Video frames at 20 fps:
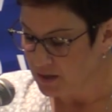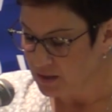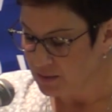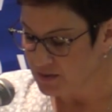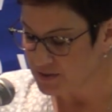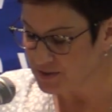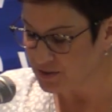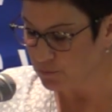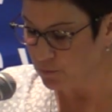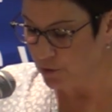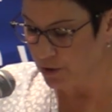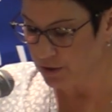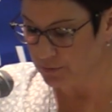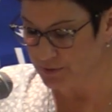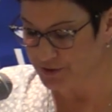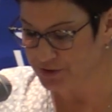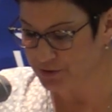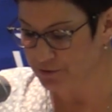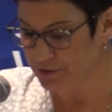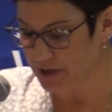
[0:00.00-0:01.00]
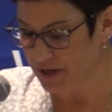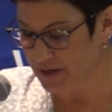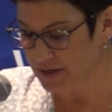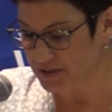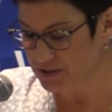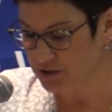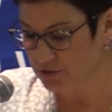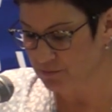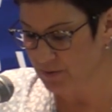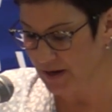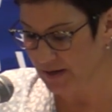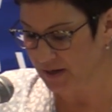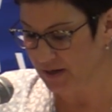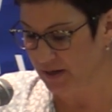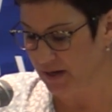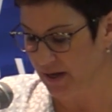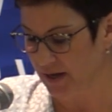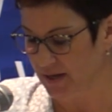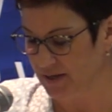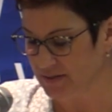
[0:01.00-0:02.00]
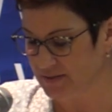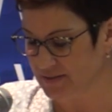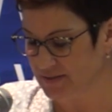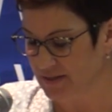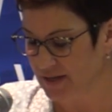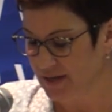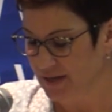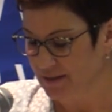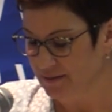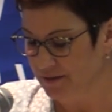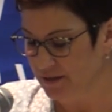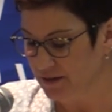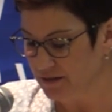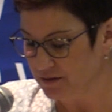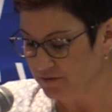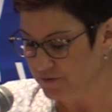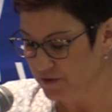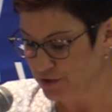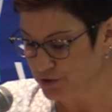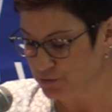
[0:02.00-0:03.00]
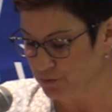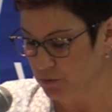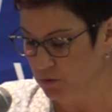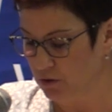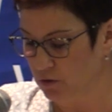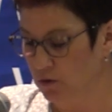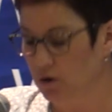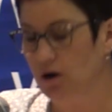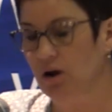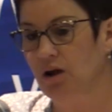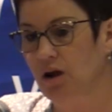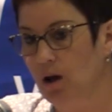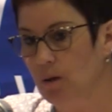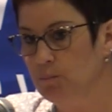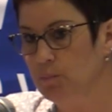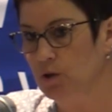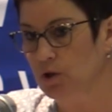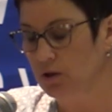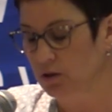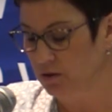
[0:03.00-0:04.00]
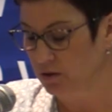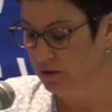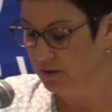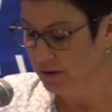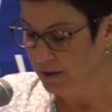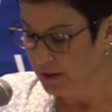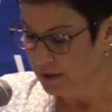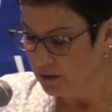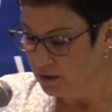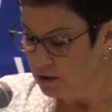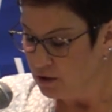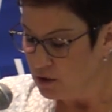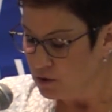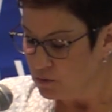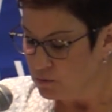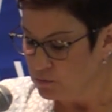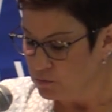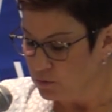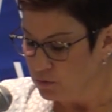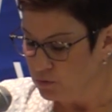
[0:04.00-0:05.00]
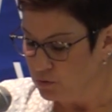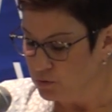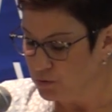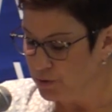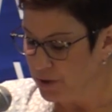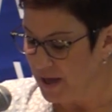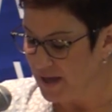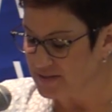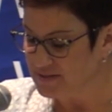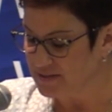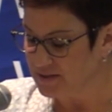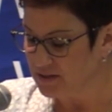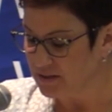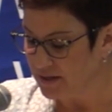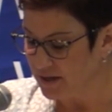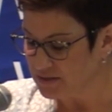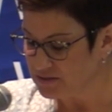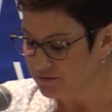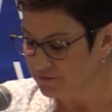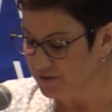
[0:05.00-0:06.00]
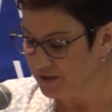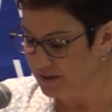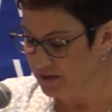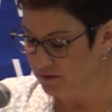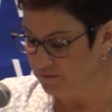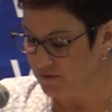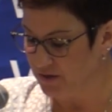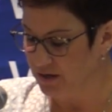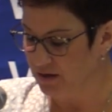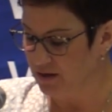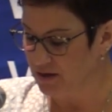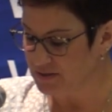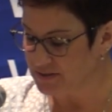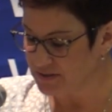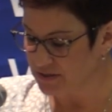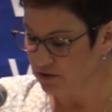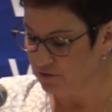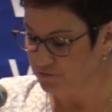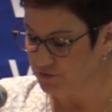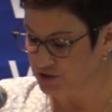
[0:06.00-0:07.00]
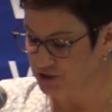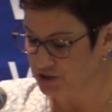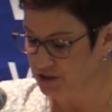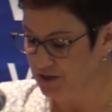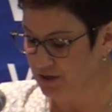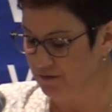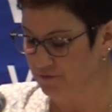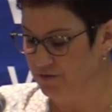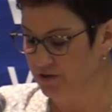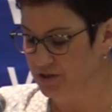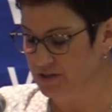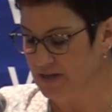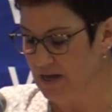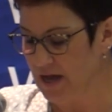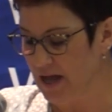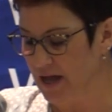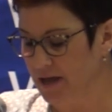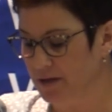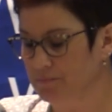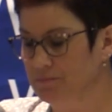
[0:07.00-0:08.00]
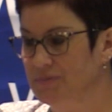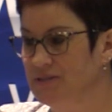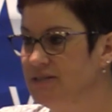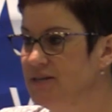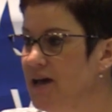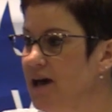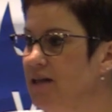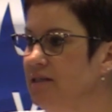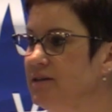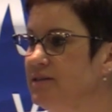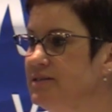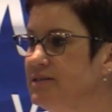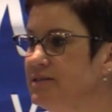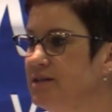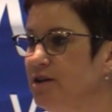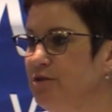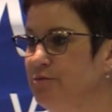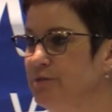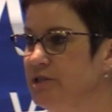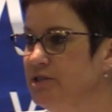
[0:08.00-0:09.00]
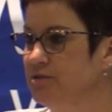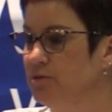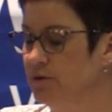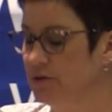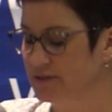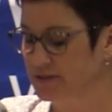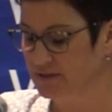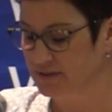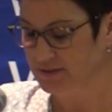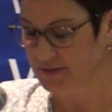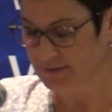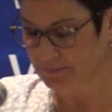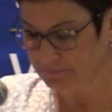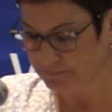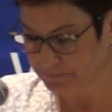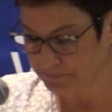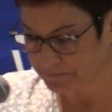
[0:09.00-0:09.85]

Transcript: This award was created to recognize the individual or couple who has collectively given unselfishly of their time, talents, and resources,